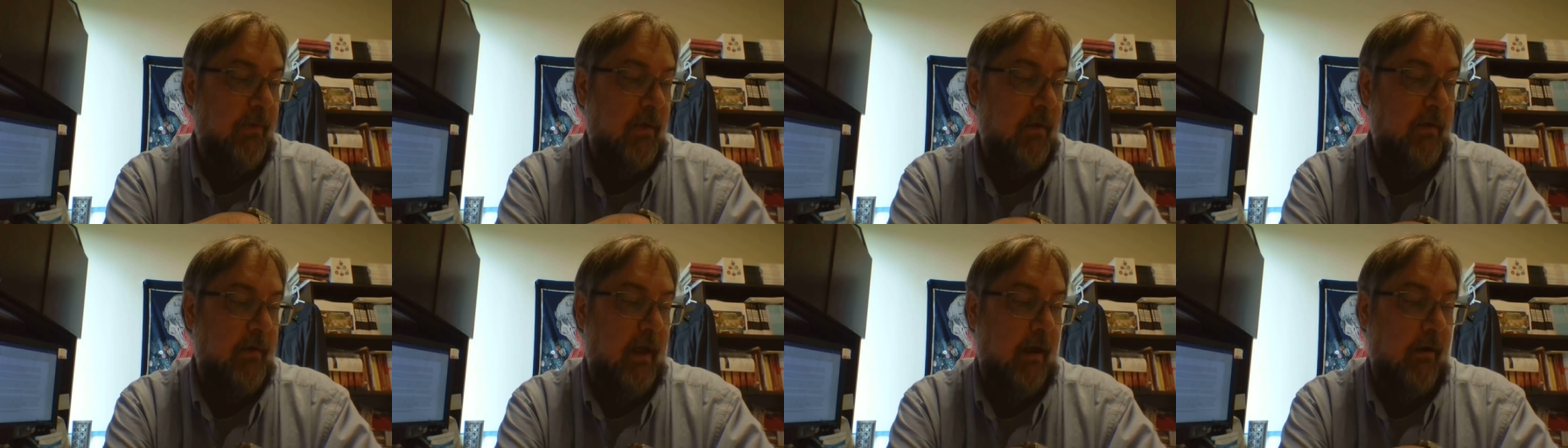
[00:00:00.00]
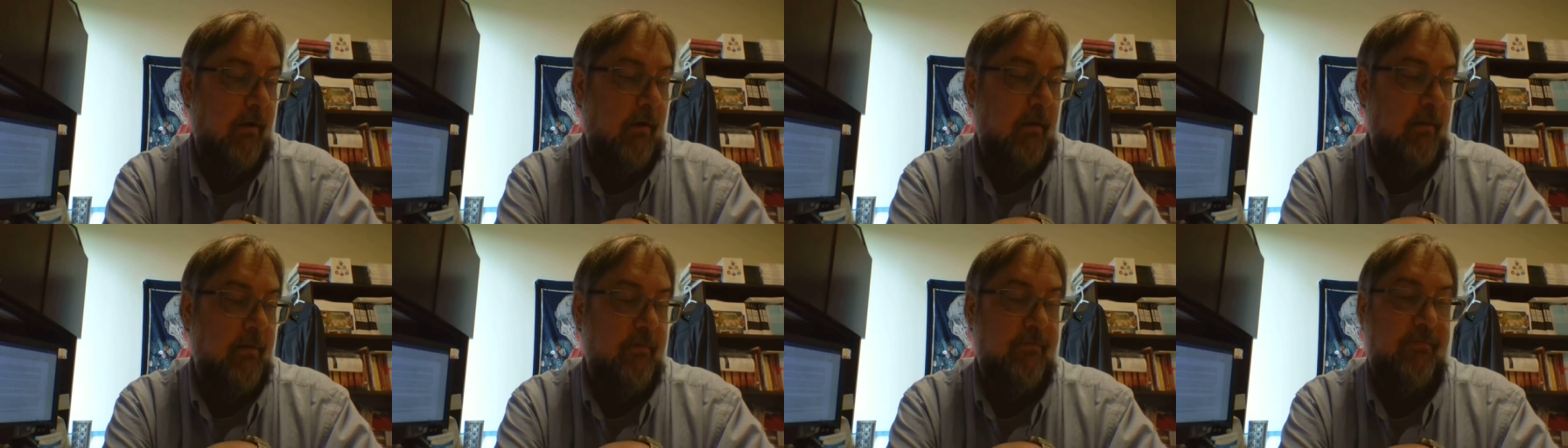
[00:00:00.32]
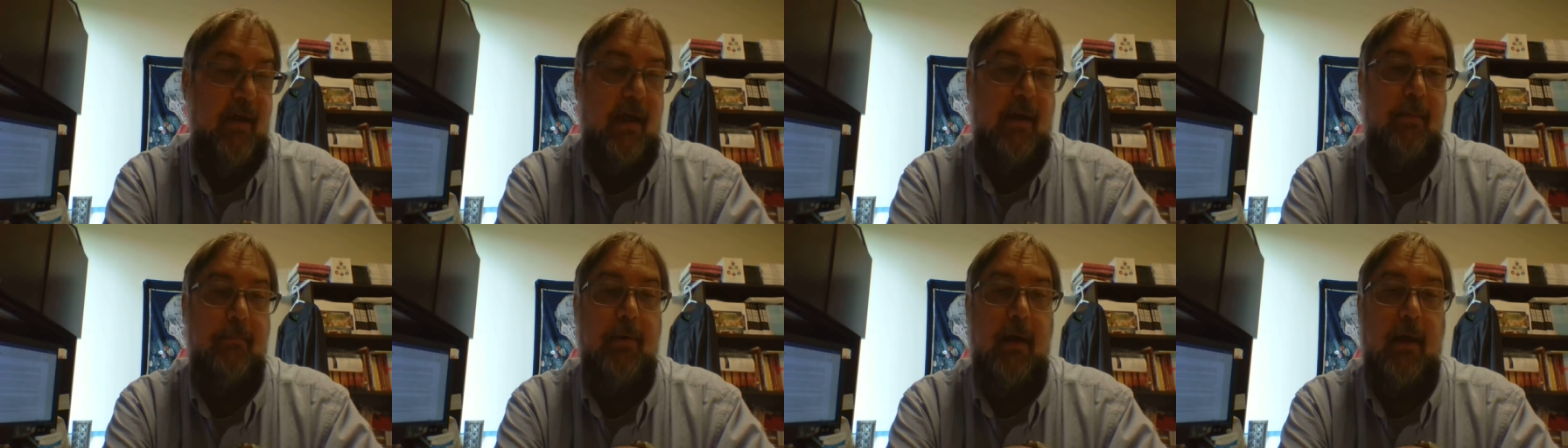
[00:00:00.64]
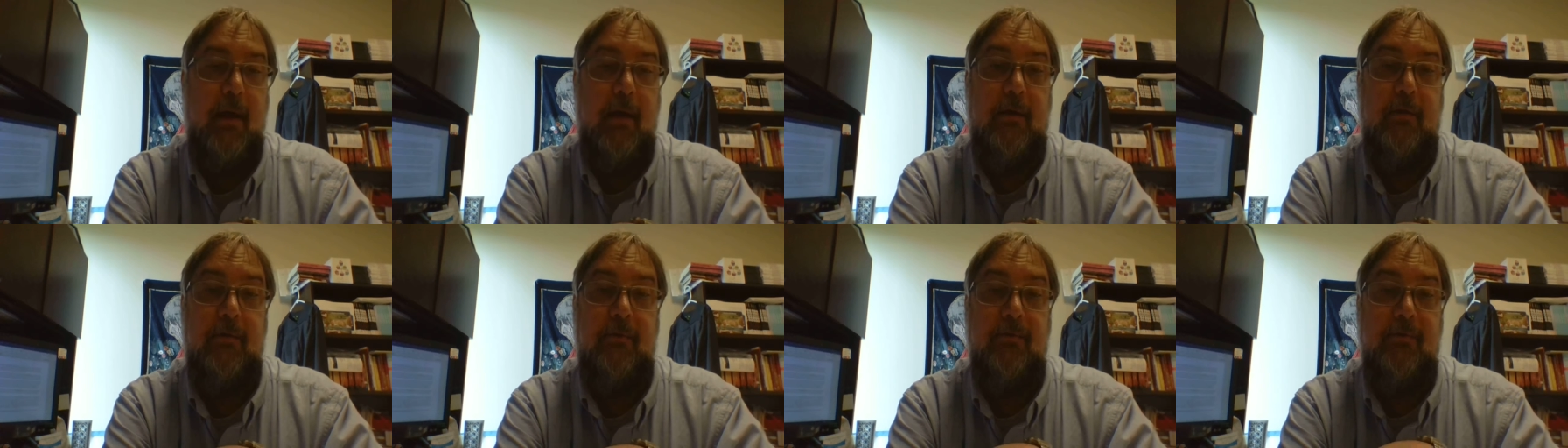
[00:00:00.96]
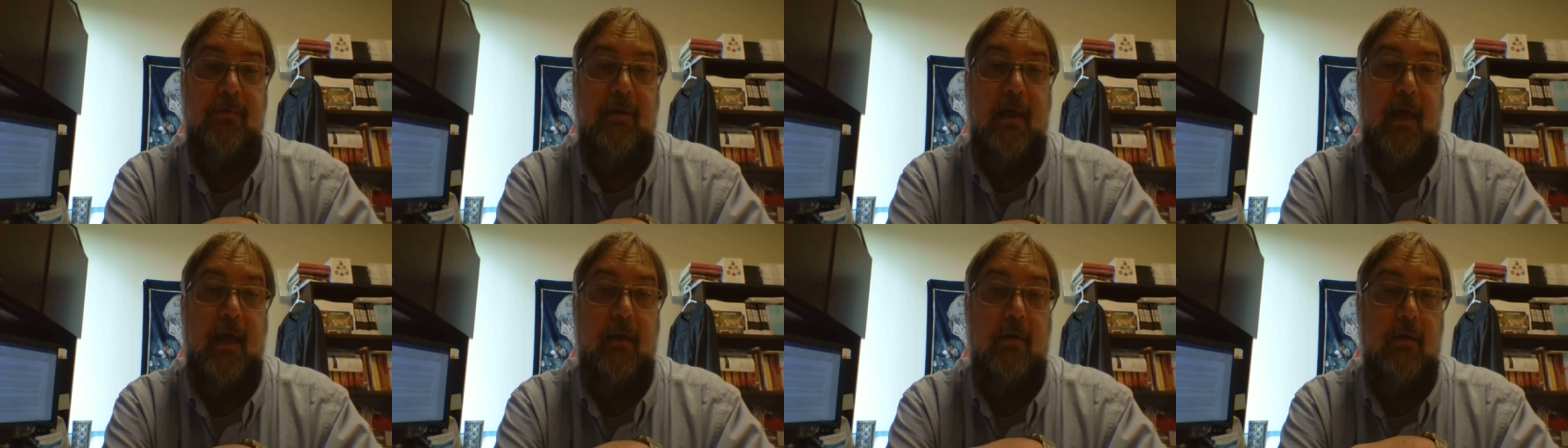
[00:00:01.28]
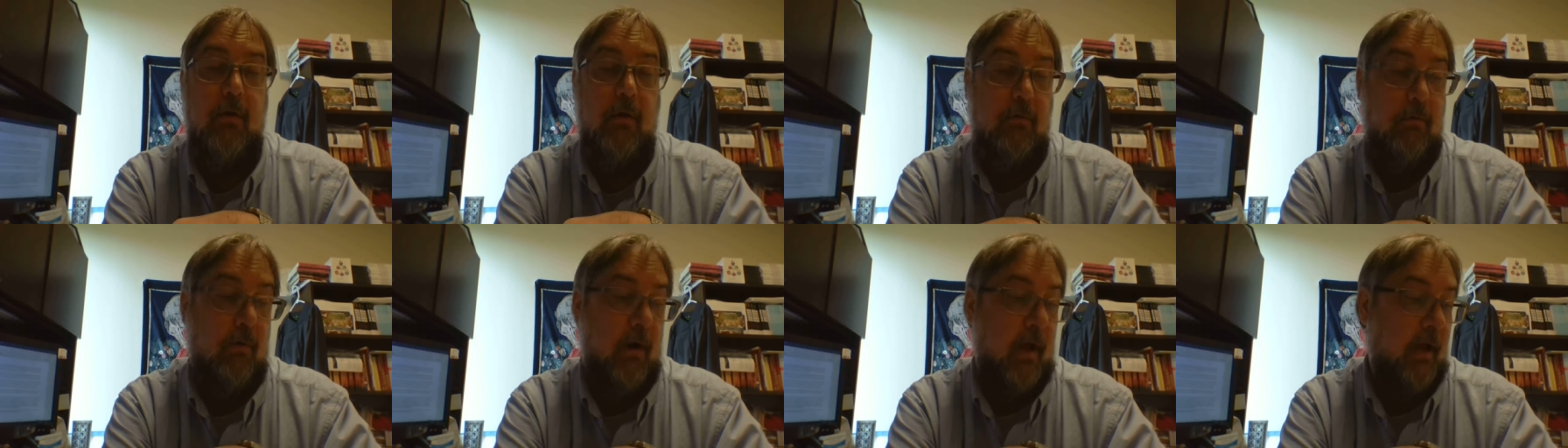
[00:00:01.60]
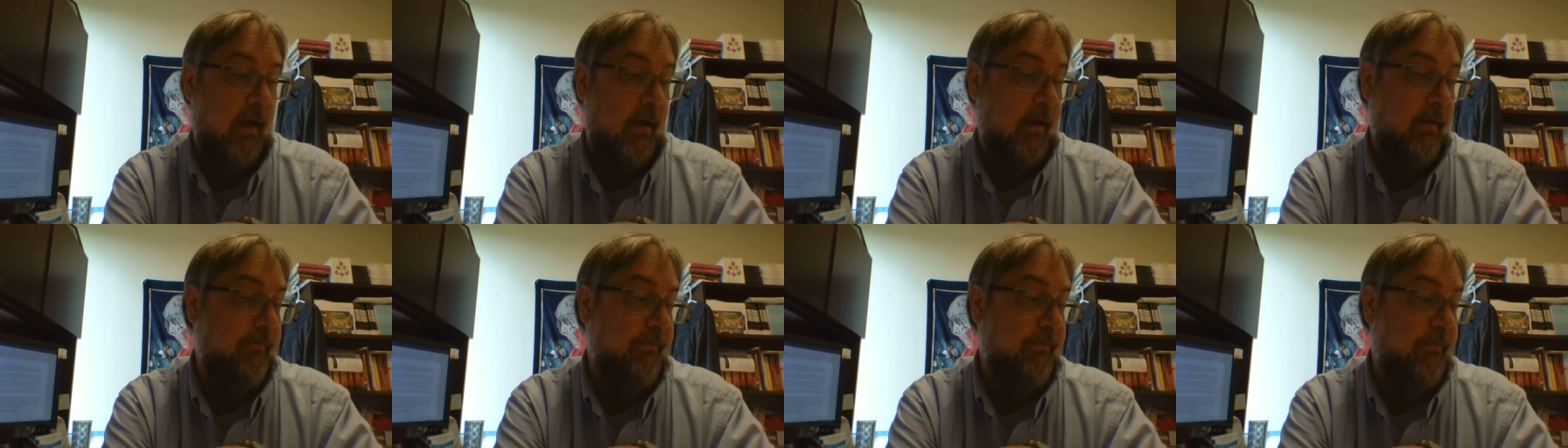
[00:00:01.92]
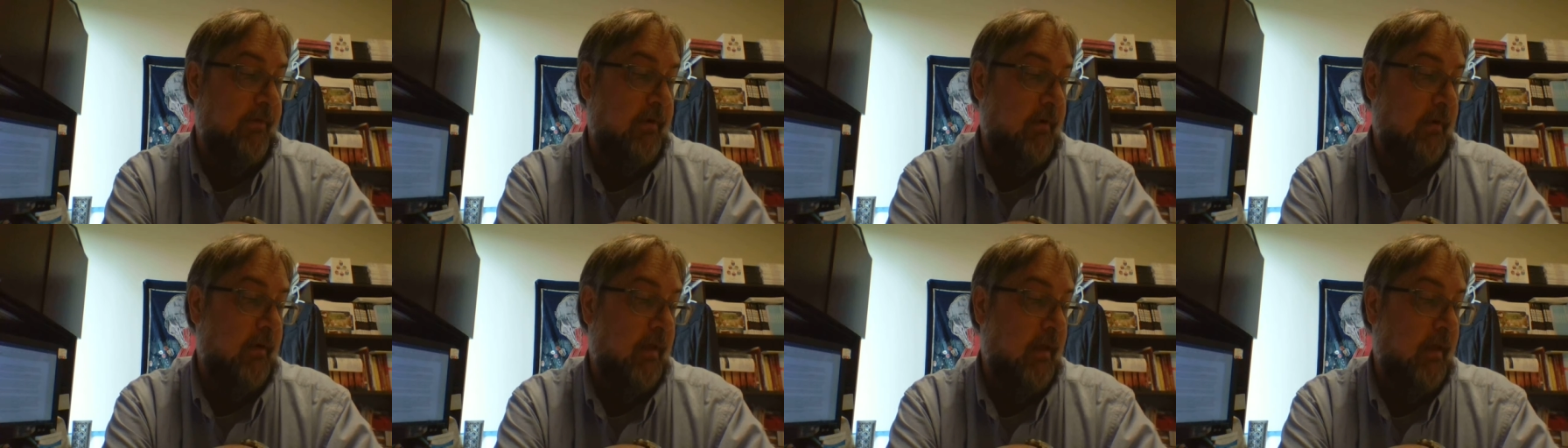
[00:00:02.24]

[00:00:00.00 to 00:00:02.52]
Tarot of Vampires deck arrived,